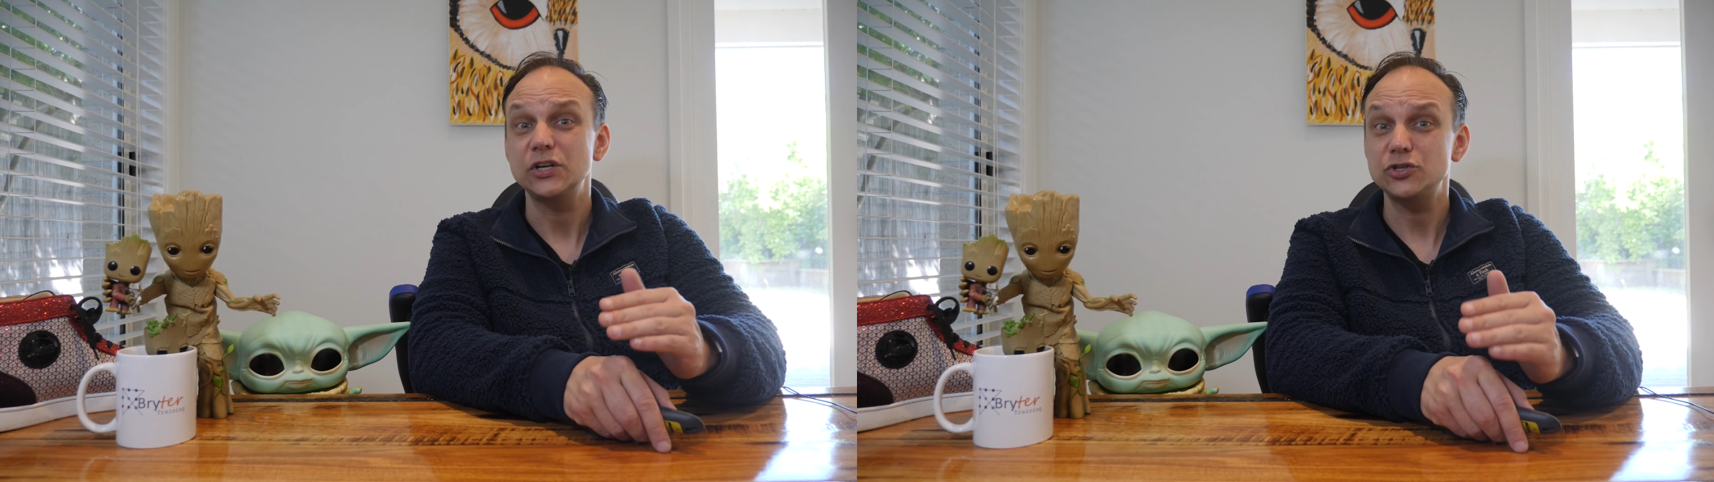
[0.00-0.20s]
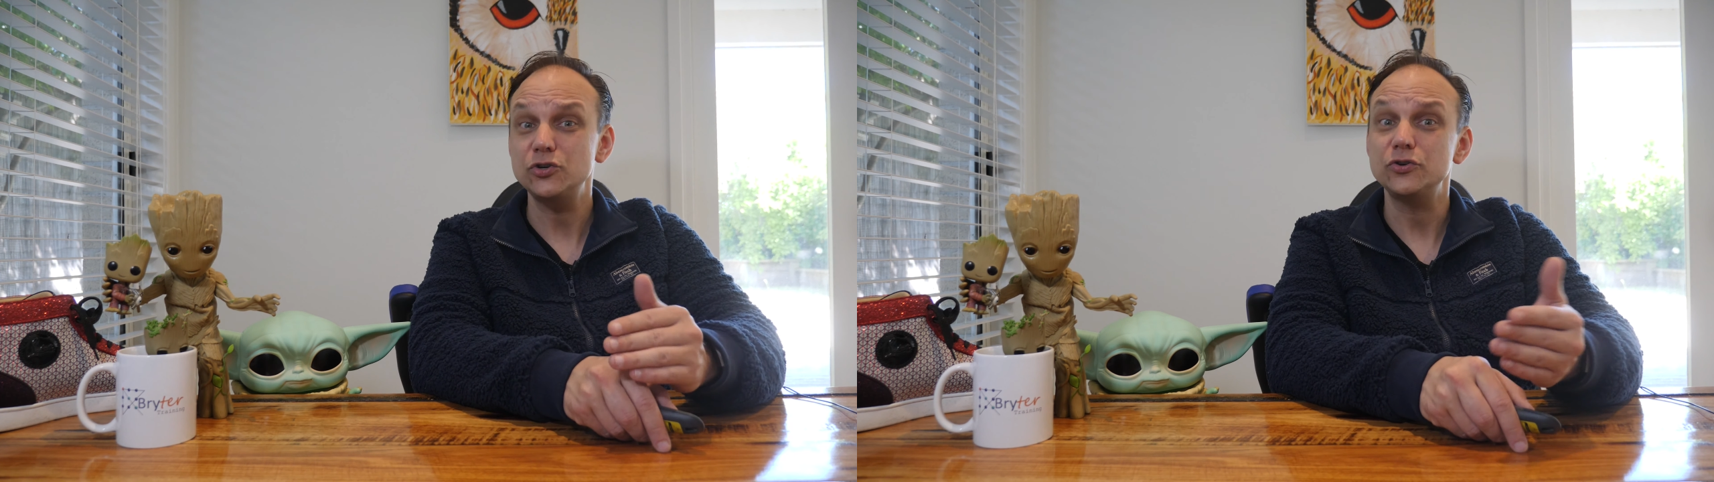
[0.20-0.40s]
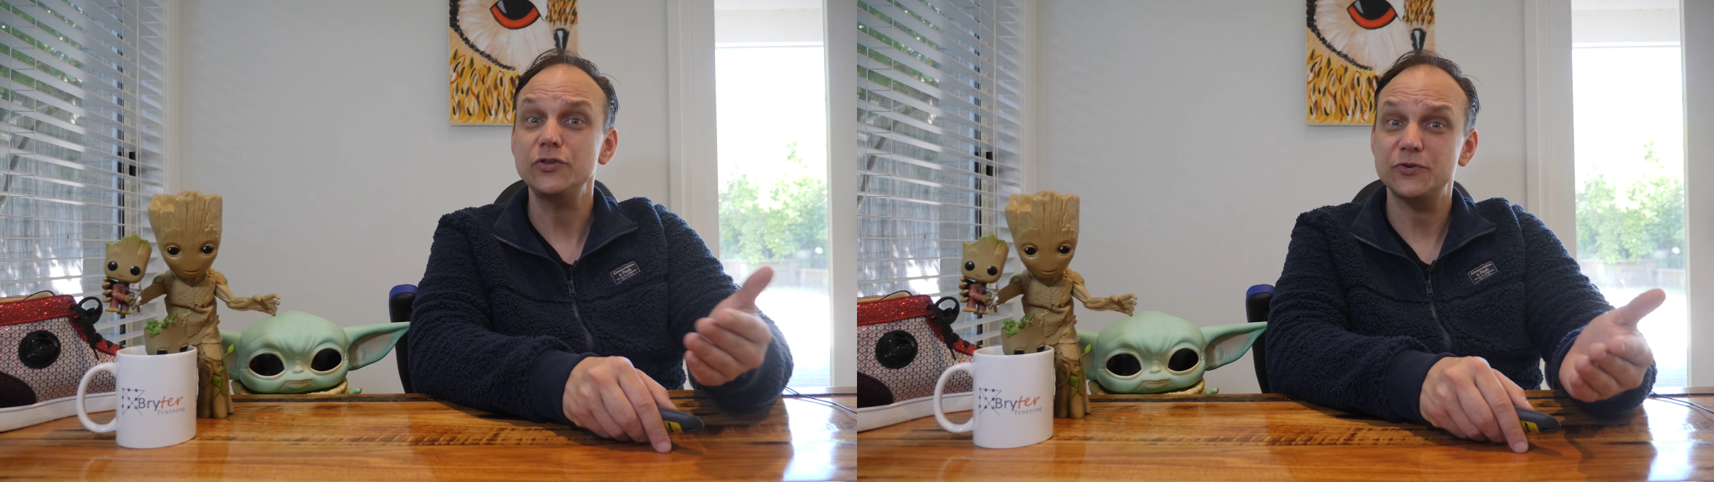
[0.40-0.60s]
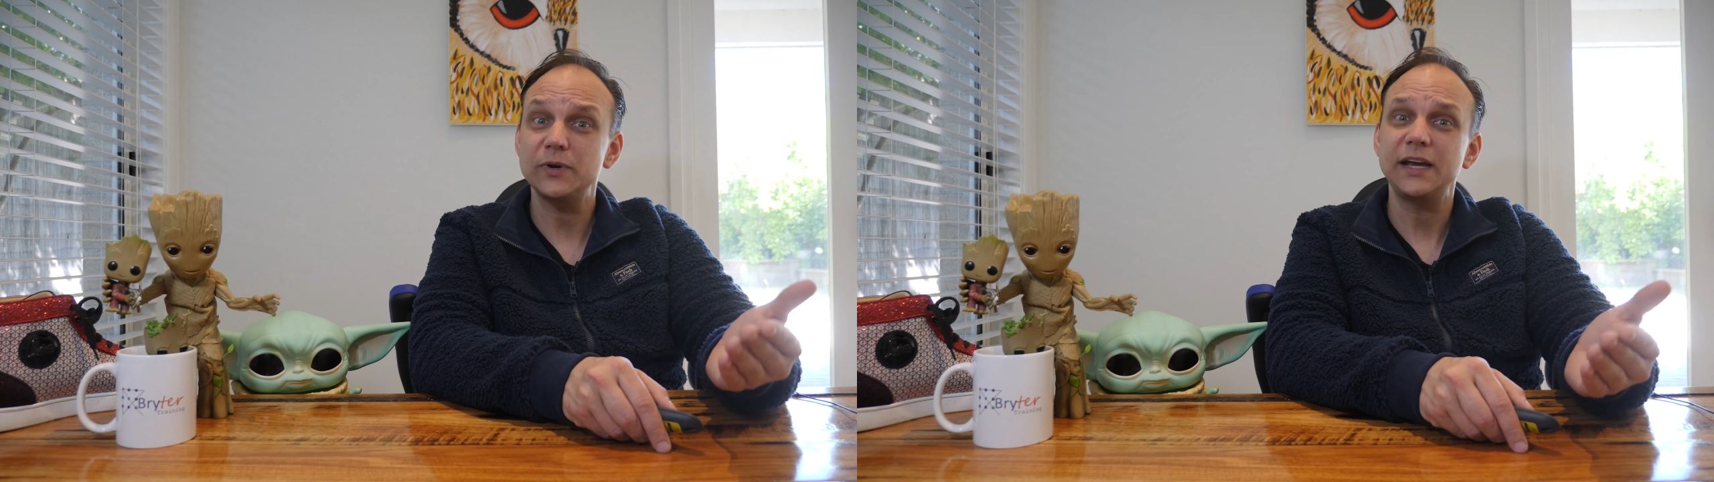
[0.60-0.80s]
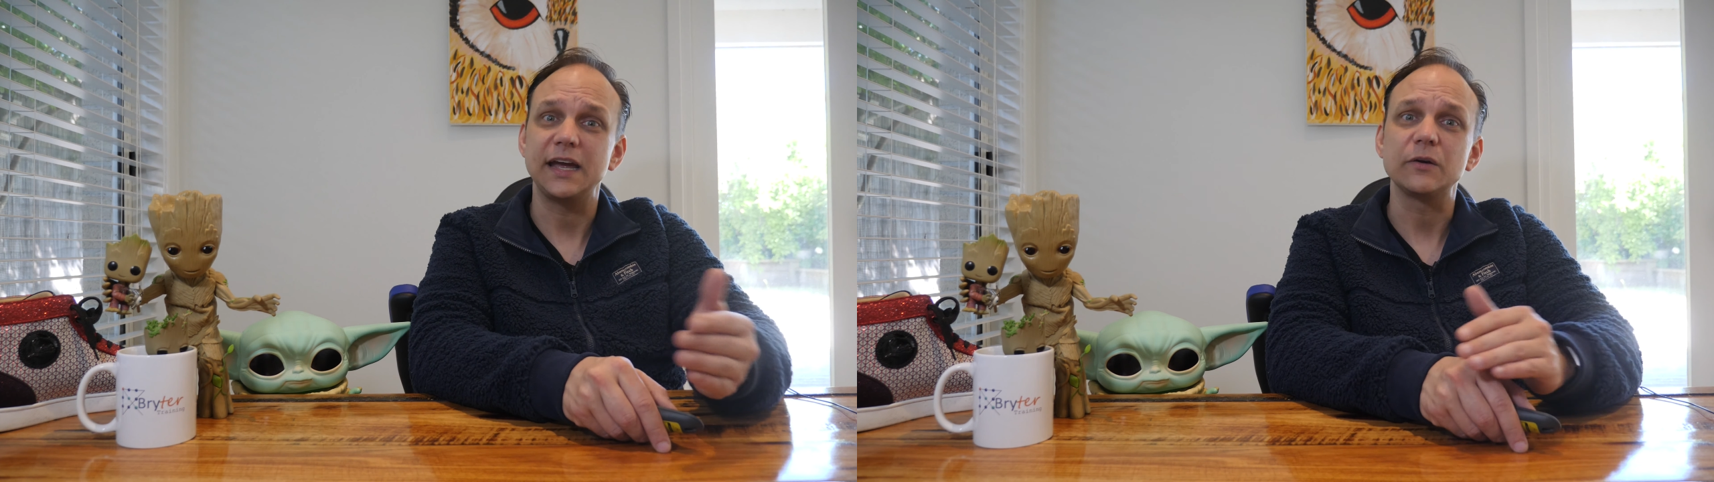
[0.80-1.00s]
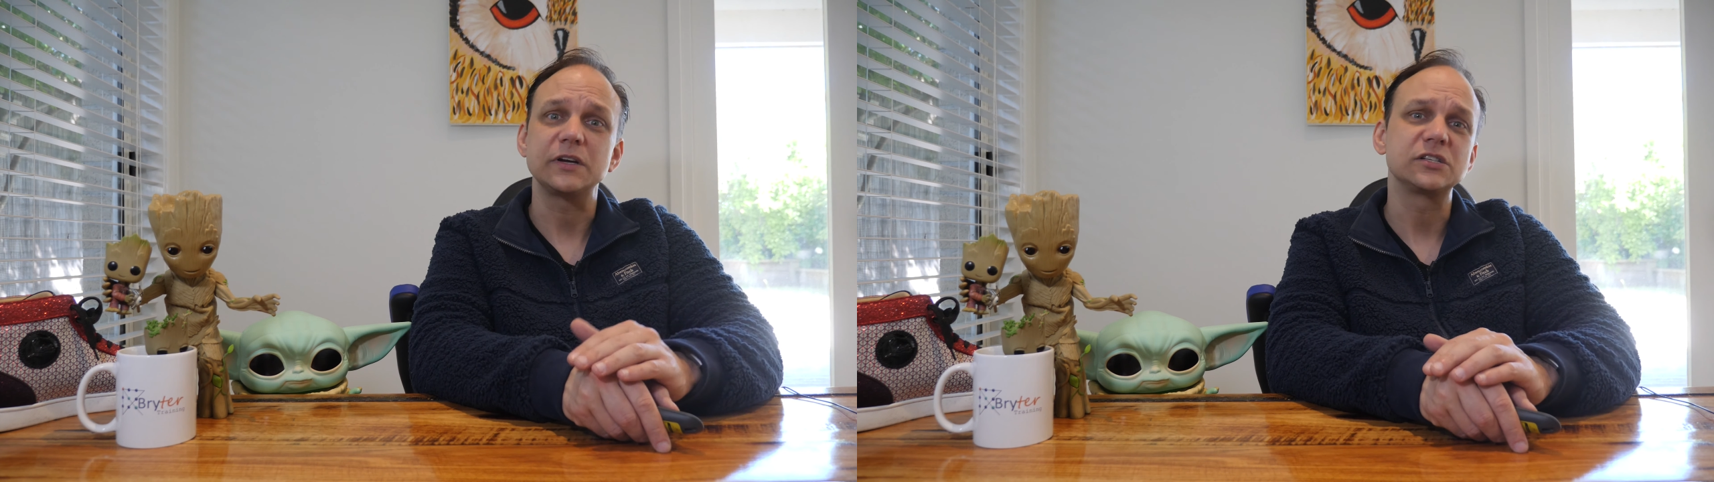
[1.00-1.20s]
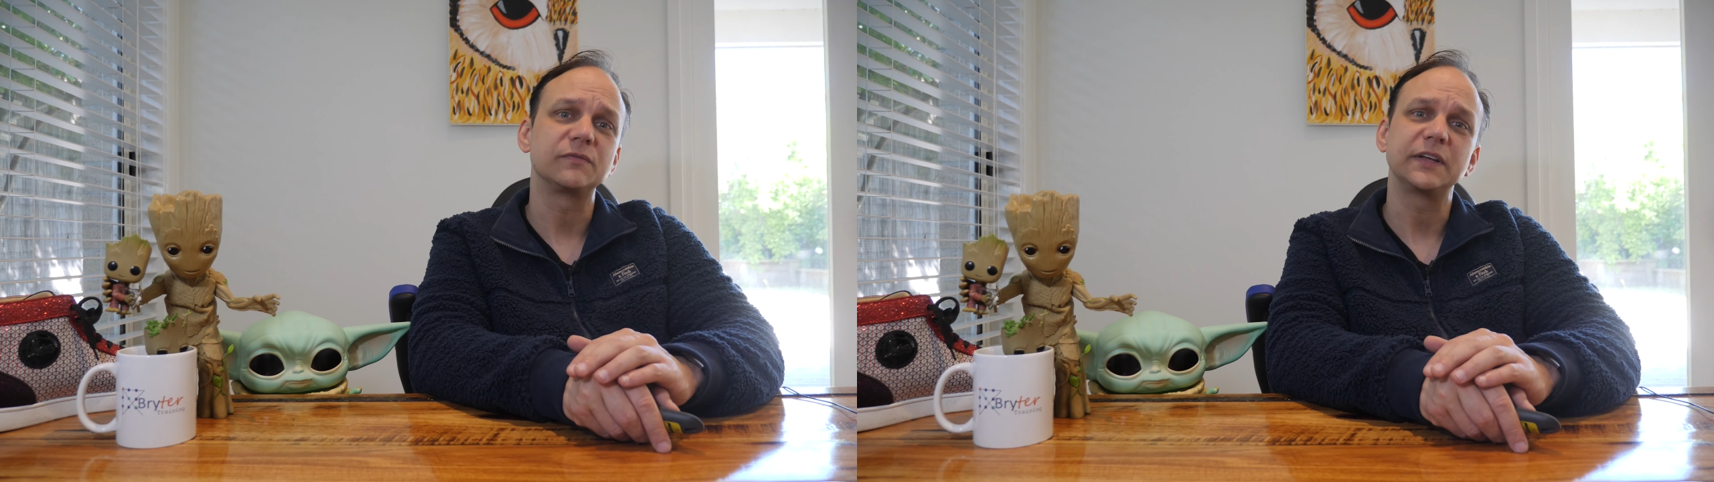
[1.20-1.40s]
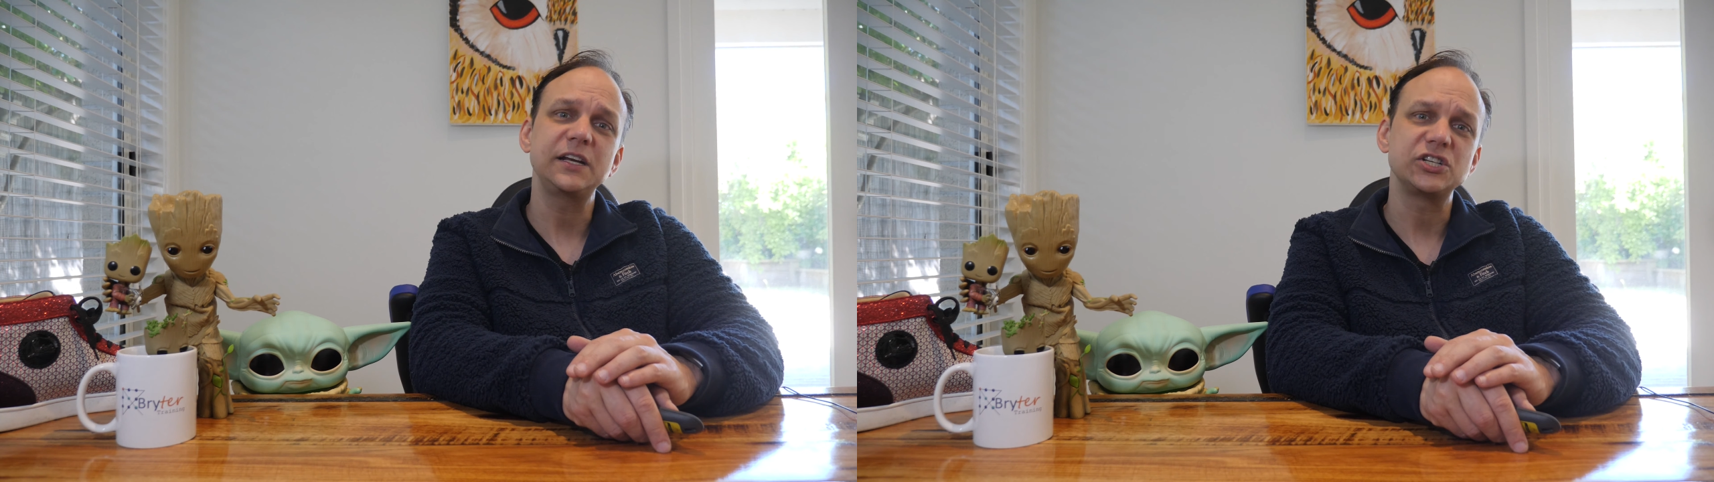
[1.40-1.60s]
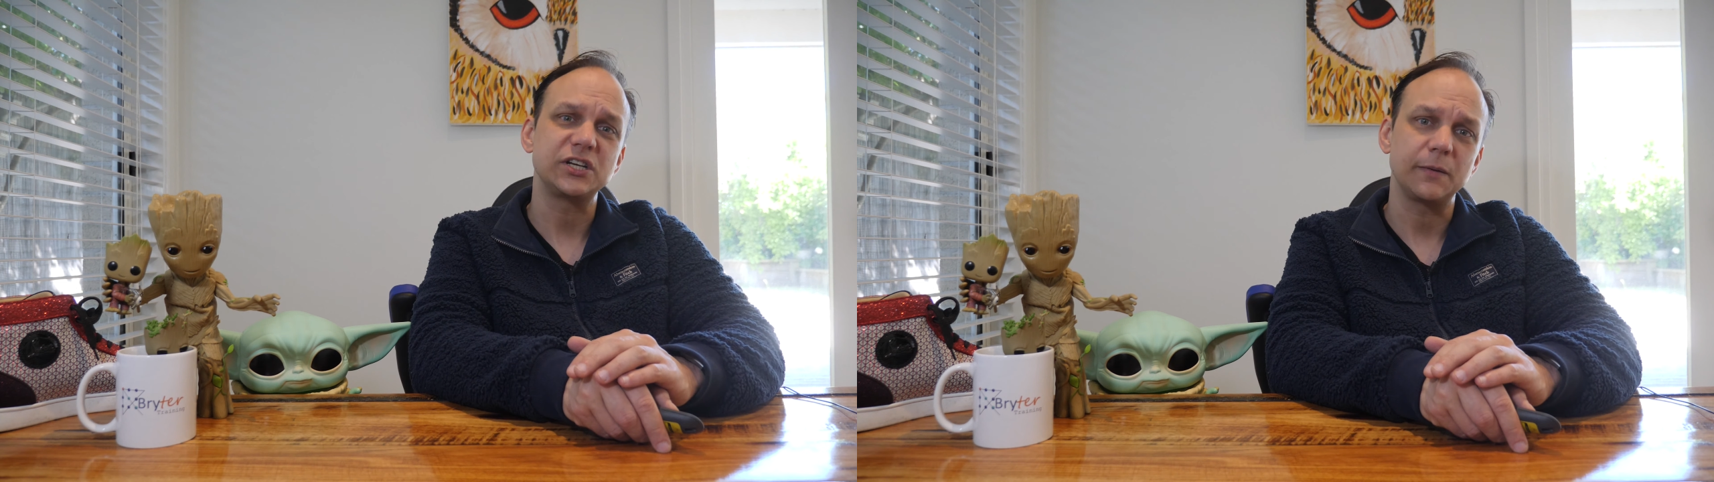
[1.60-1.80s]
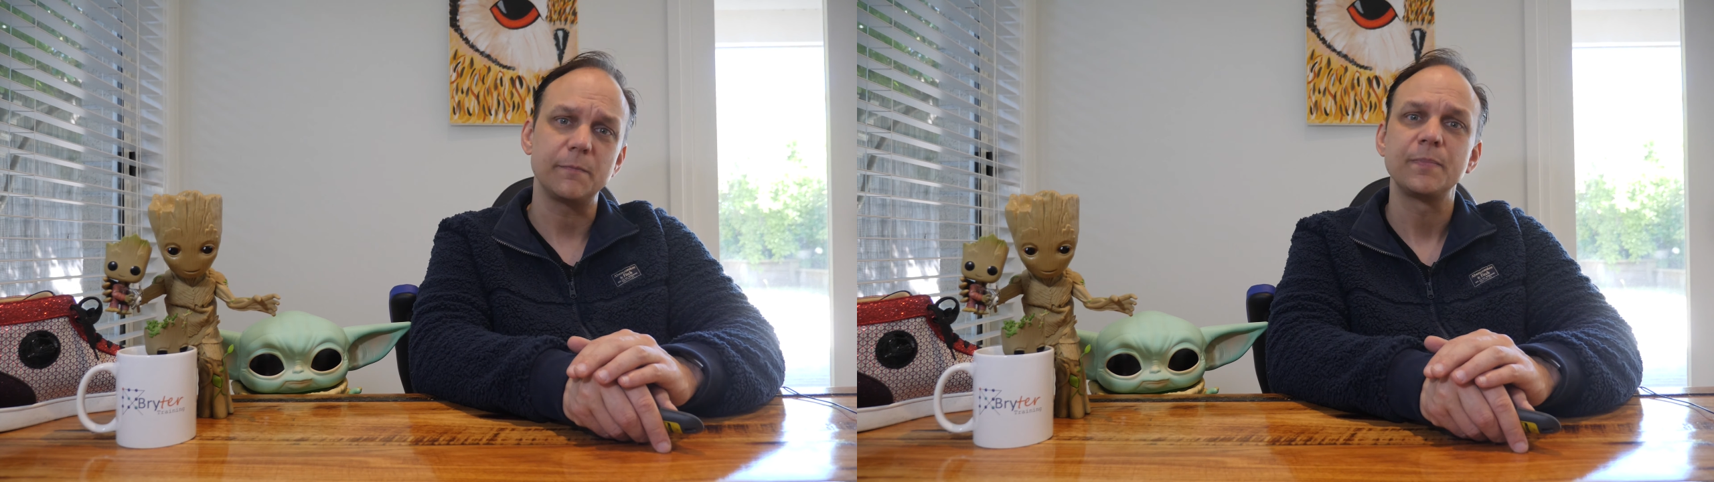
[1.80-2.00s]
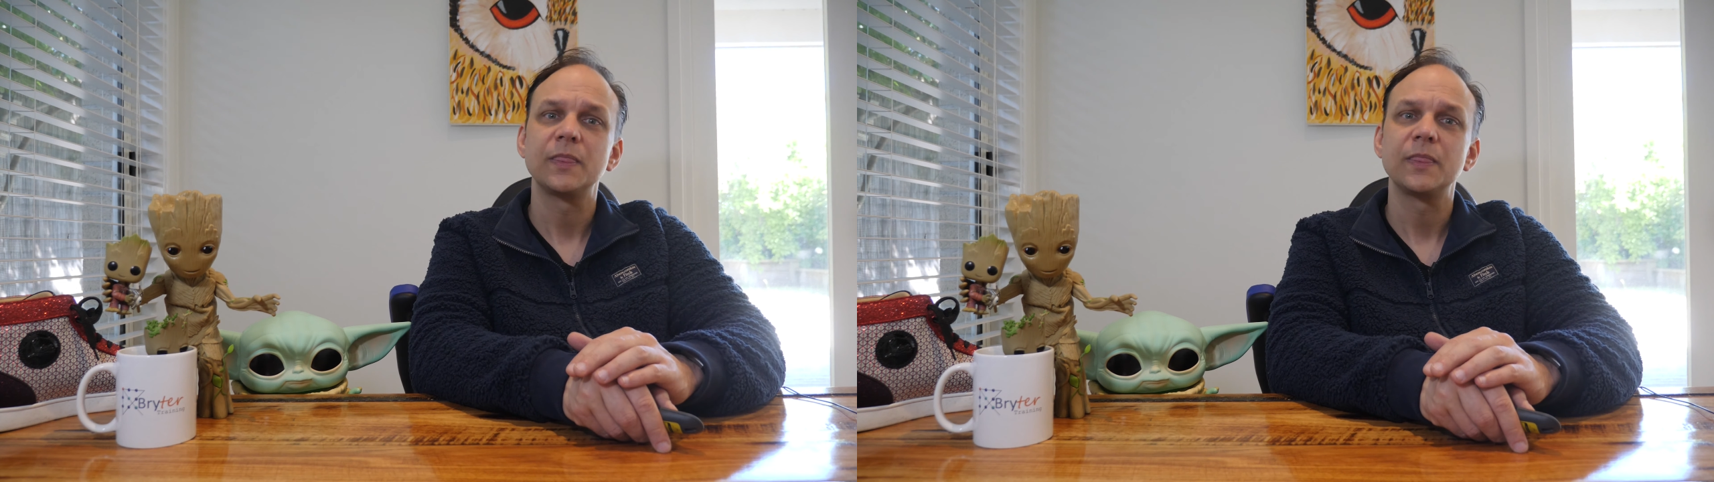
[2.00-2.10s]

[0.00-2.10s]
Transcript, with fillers: to three areas of leadership.